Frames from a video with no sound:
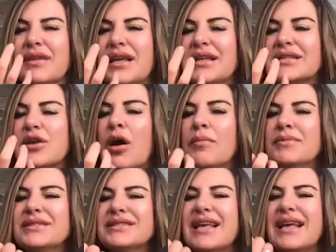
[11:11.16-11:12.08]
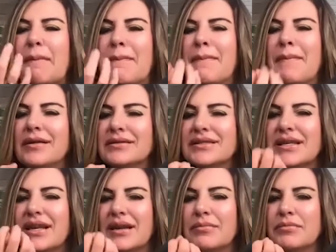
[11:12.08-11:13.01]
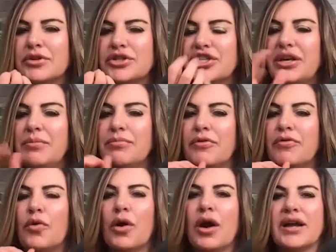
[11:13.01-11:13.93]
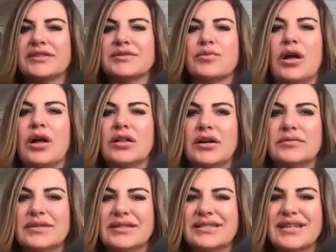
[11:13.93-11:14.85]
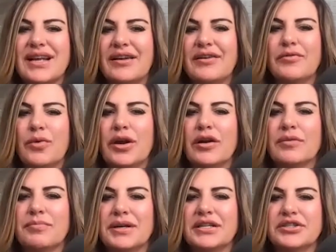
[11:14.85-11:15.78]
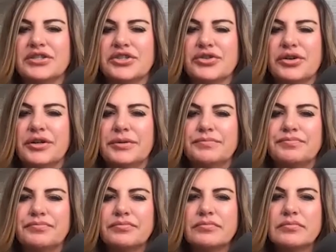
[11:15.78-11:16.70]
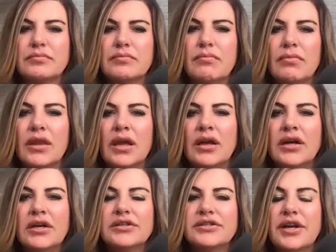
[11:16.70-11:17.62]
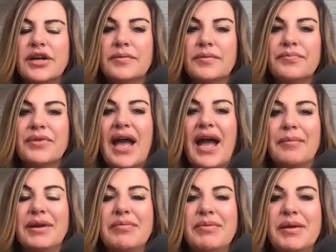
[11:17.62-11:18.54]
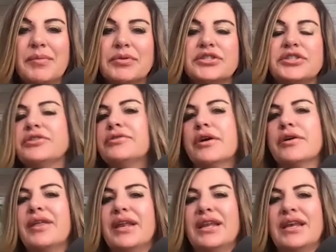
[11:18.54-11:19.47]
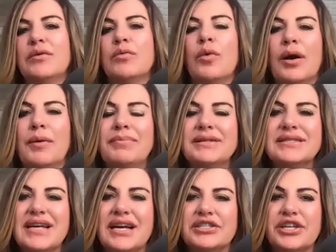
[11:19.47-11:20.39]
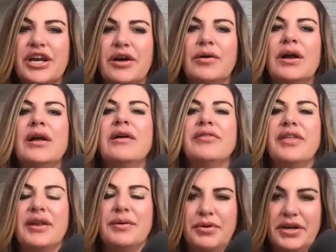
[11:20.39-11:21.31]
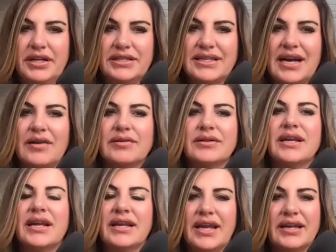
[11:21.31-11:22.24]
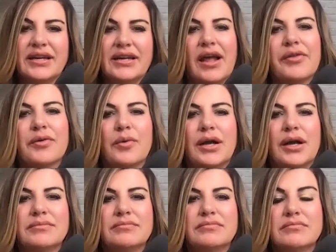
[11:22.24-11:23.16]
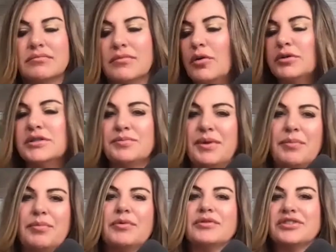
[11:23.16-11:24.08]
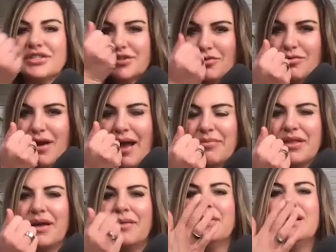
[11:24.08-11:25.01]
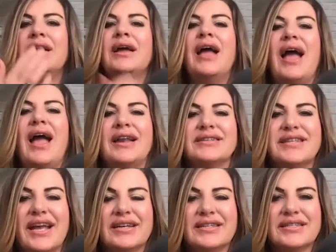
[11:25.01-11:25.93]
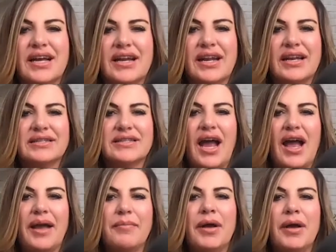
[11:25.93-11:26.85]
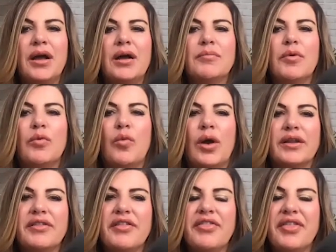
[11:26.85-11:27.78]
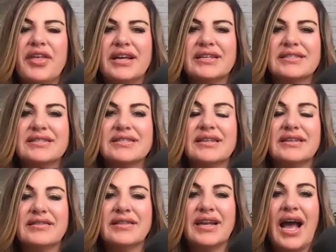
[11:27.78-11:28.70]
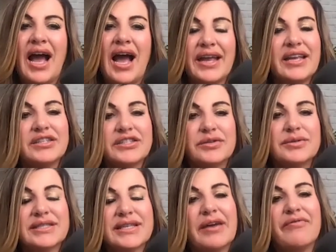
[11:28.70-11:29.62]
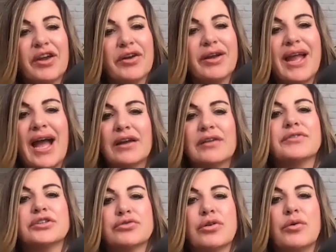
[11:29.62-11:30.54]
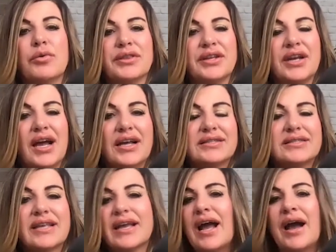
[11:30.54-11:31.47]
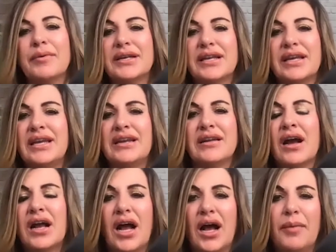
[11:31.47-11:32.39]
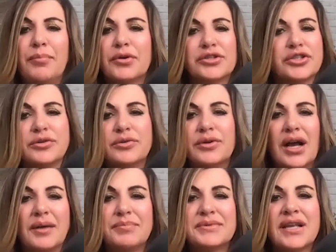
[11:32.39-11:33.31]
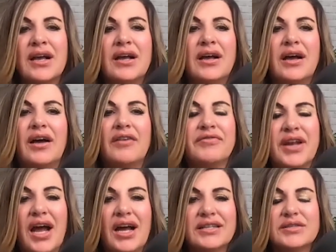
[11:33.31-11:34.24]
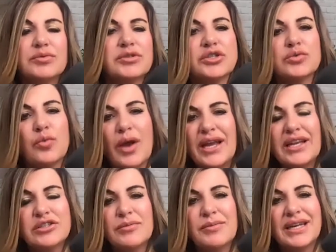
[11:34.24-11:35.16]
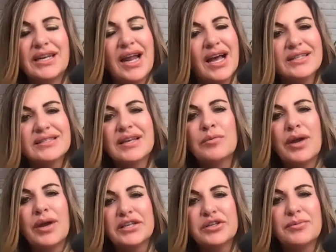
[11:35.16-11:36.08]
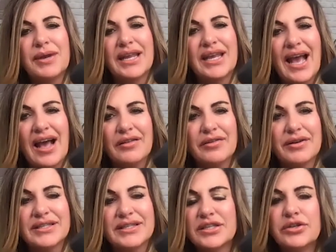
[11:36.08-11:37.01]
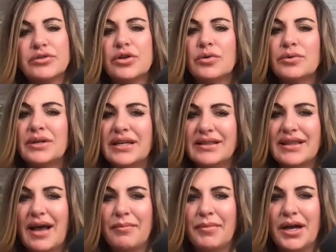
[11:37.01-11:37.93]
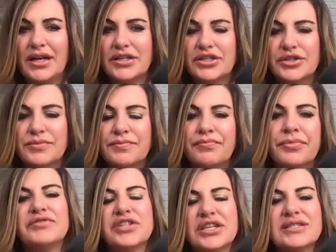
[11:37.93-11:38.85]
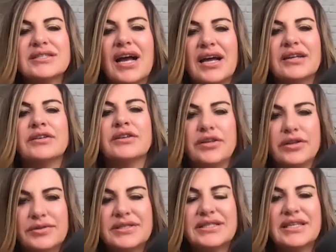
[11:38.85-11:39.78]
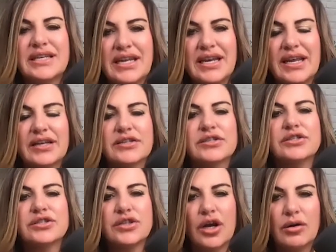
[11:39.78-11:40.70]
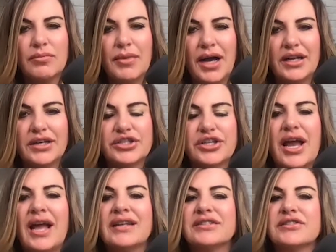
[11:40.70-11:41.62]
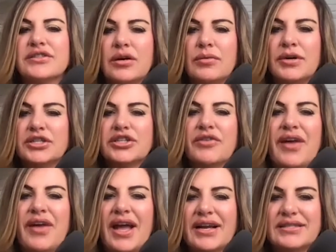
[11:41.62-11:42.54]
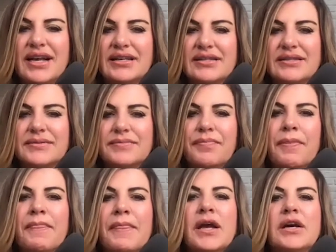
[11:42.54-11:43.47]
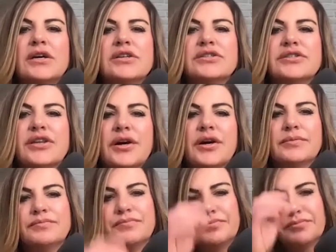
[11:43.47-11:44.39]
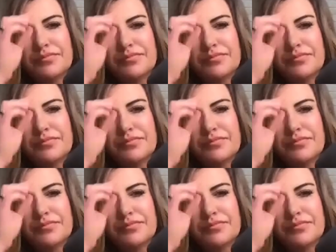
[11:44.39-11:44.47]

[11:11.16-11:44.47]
it's almost like melted and mushy before I swallow. It's kind of weird, but it's true. So, how many people do you know that eat one pistachio, then put it down and get another one? most people just grab them and take a ton at a time. But one of the things that I can do is get very out of control with nuts. Like I would eat a cup or two cups of nuts, which is way too many nuts and way too many calories, and you don't need that much. You've just gotten used to eating so much and so much of excess. So,